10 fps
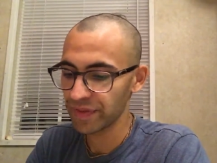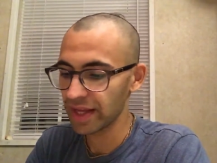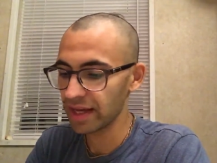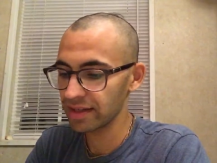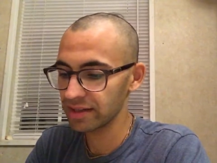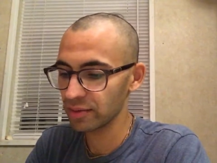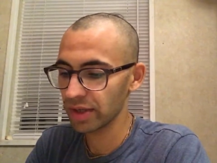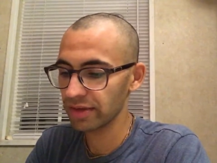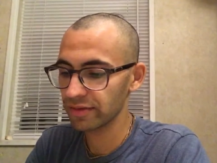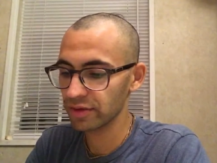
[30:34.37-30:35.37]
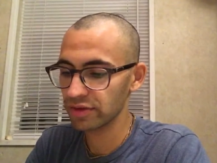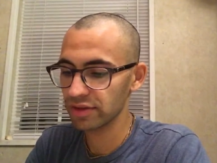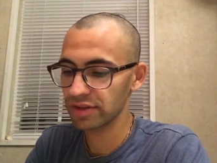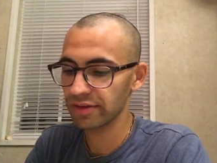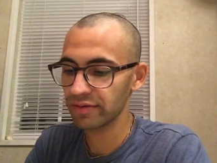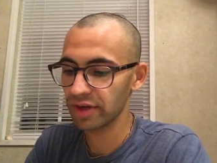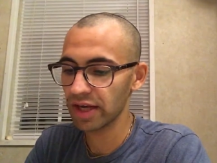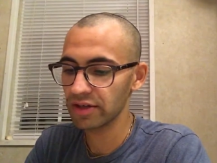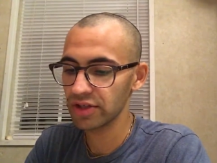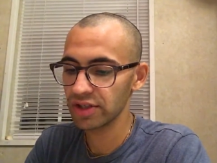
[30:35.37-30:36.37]
That is the way of Krishna's different
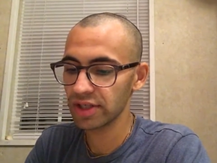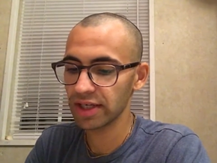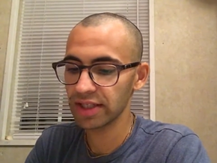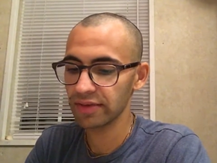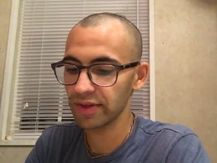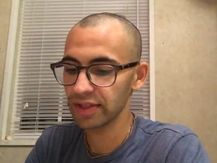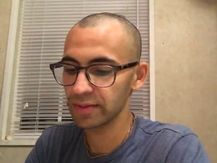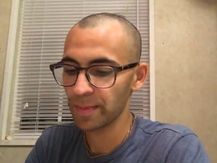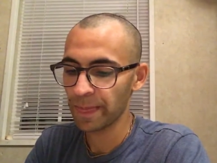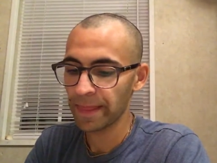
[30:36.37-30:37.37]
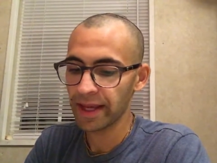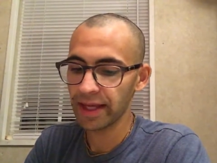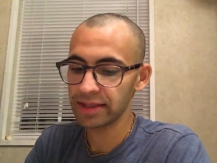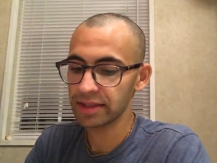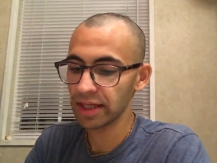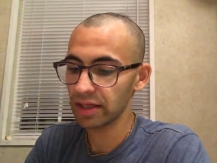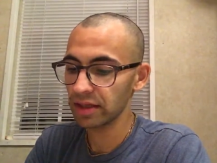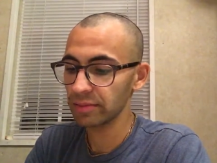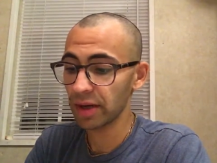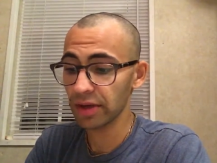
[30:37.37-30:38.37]
energies and activities. It's
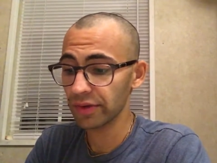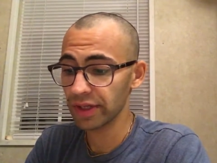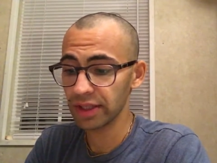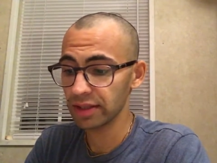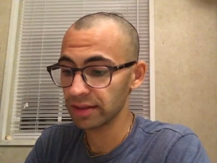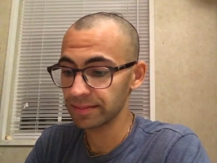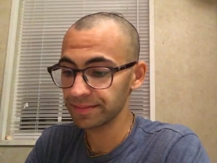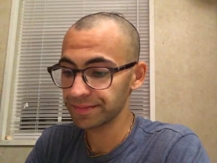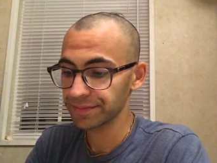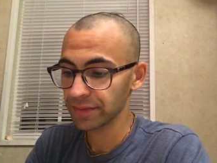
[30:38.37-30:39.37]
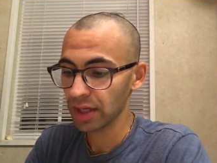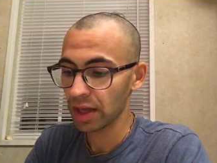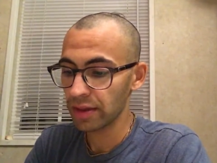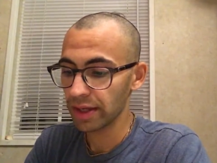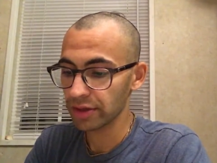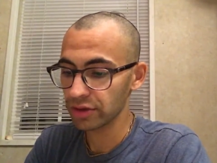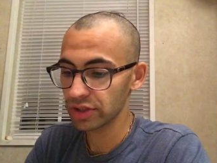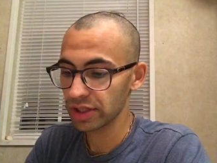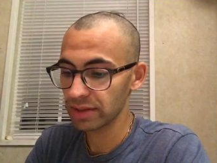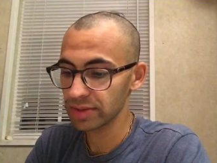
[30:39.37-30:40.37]
stated in Bhagavad Gita that
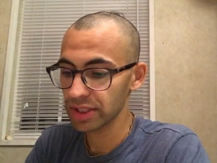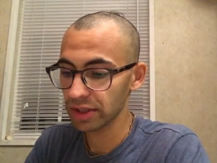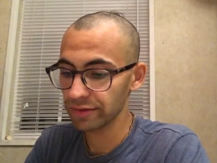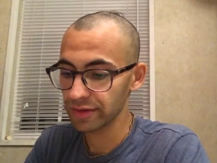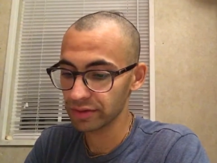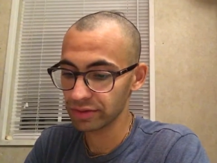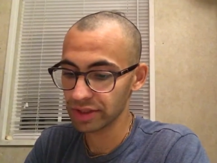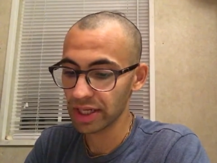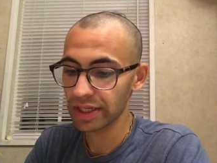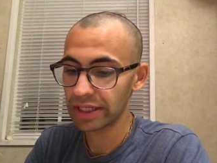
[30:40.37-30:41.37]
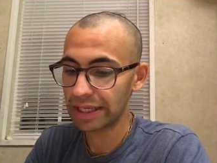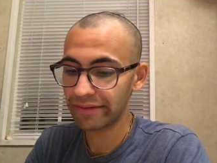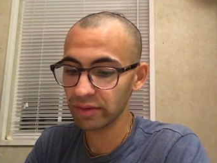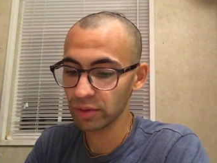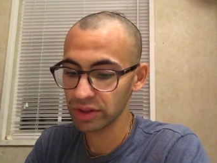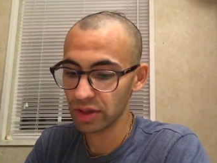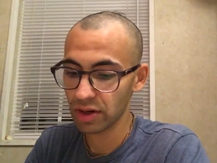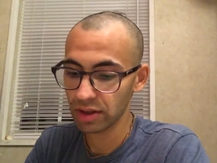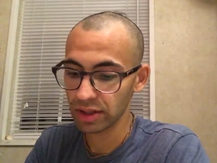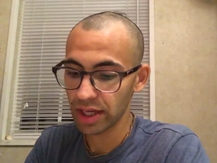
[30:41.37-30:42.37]
Krishna himself is residing in everyone's
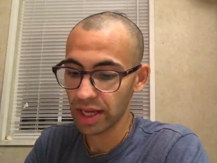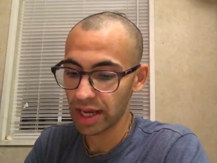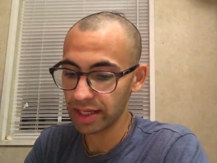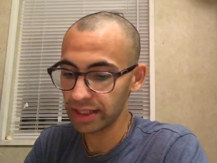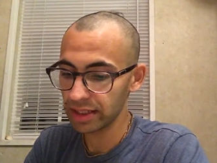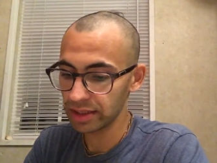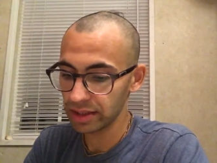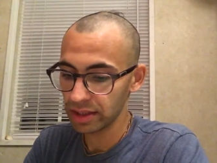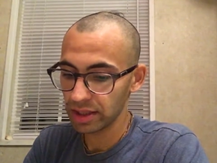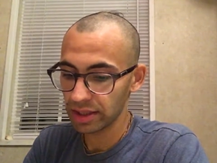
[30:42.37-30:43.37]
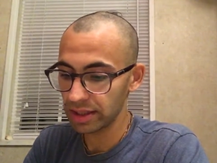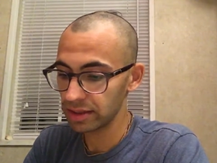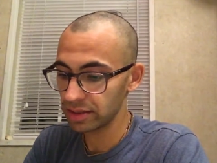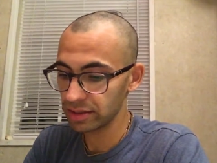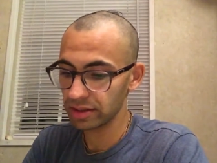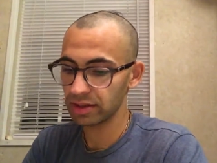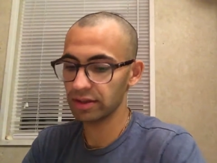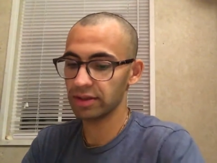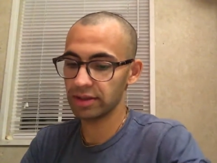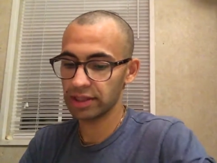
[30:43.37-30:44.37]
heart, and he
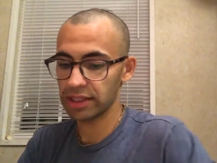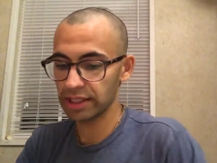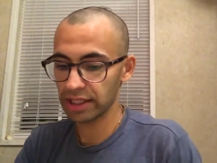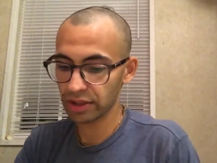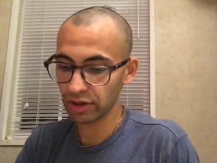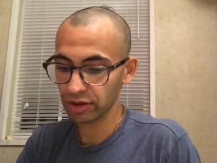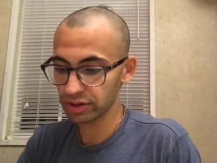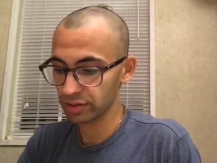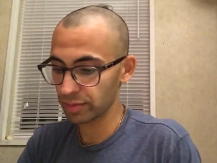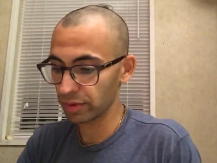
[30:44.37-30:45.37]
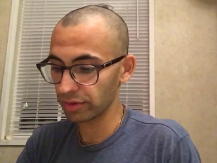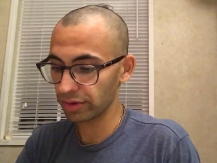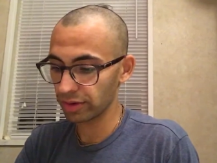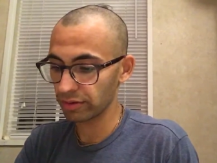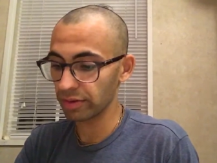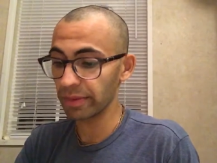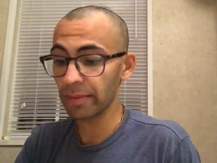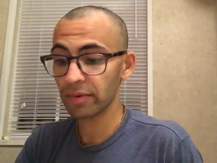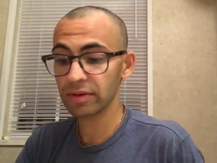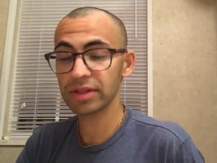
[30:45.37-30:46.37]
he causes both
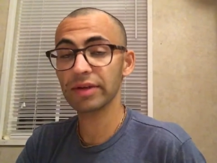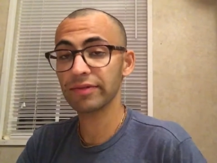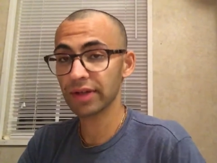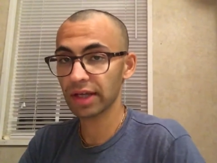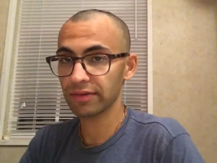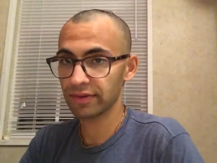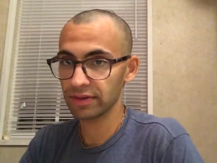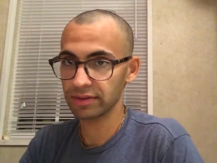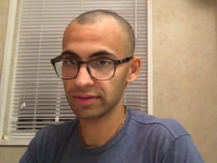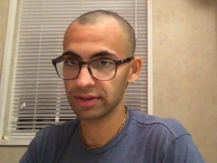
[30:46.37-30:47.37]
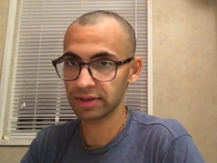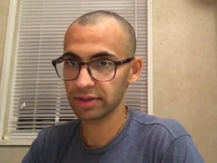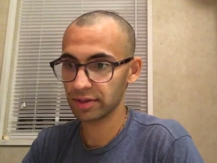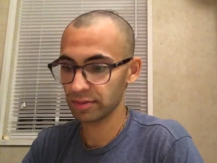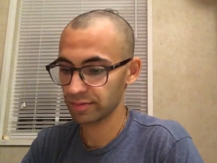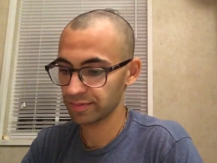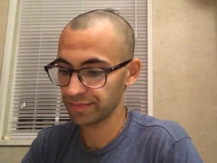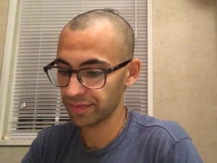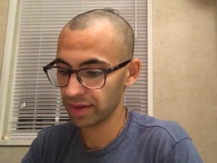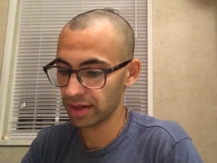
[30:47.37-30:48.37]
remembrance and forgetfulness.
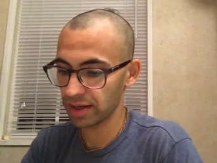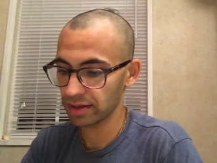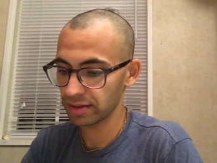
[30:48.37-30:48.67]
Yeah.